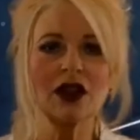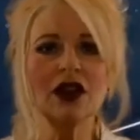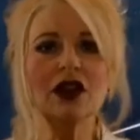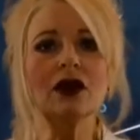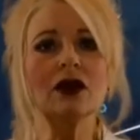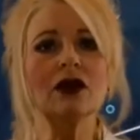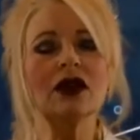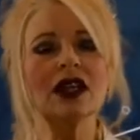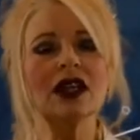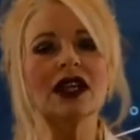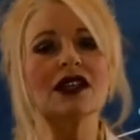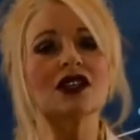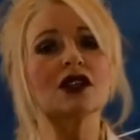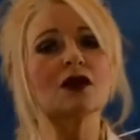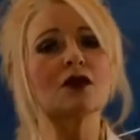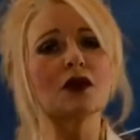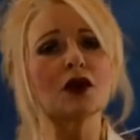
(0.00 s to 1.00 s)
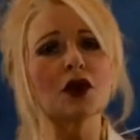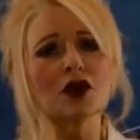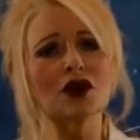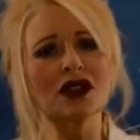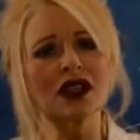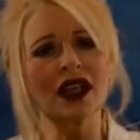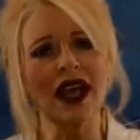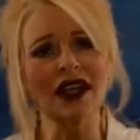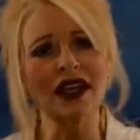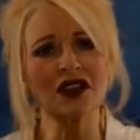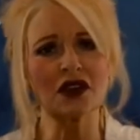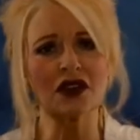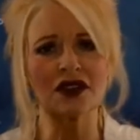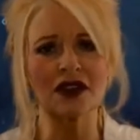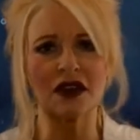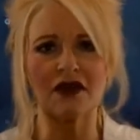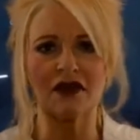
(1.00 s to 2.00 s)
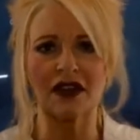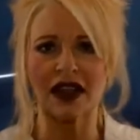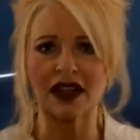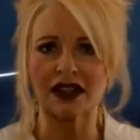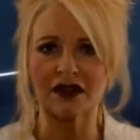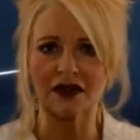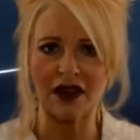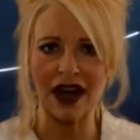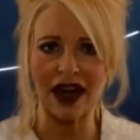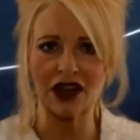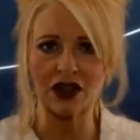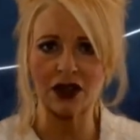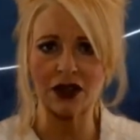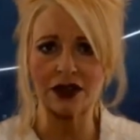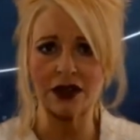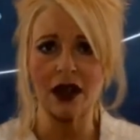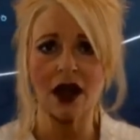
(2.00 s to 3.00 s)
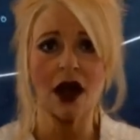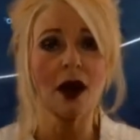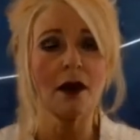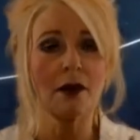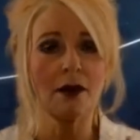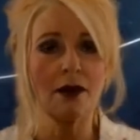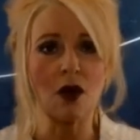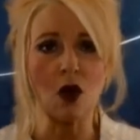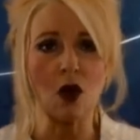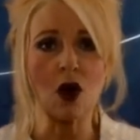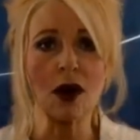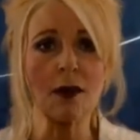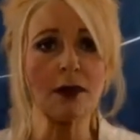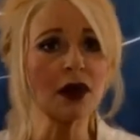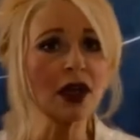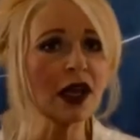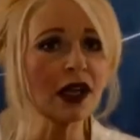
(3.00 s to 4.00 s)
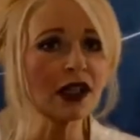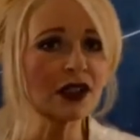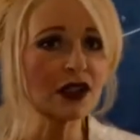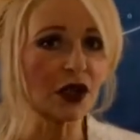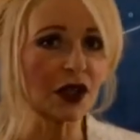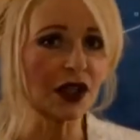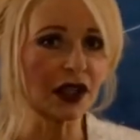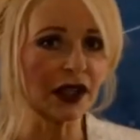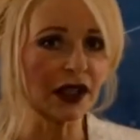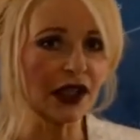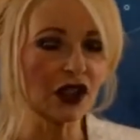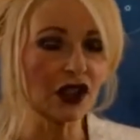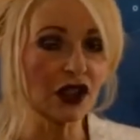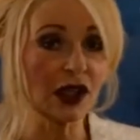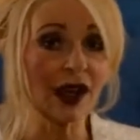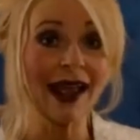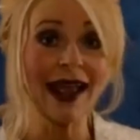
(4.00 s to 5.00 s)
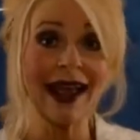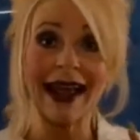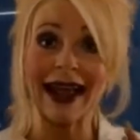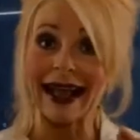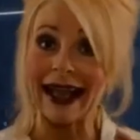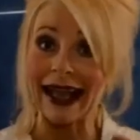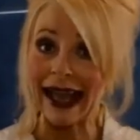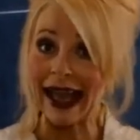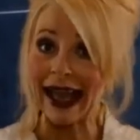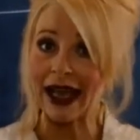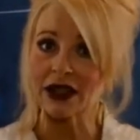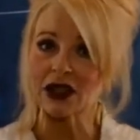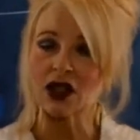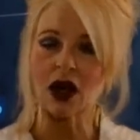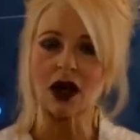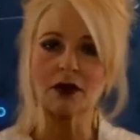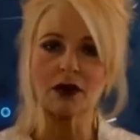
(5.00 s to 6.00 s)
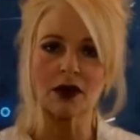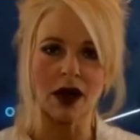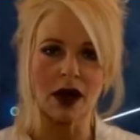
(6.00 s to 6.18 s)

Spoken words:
You need to protect yourself against fractures, poor blood circulation, and heart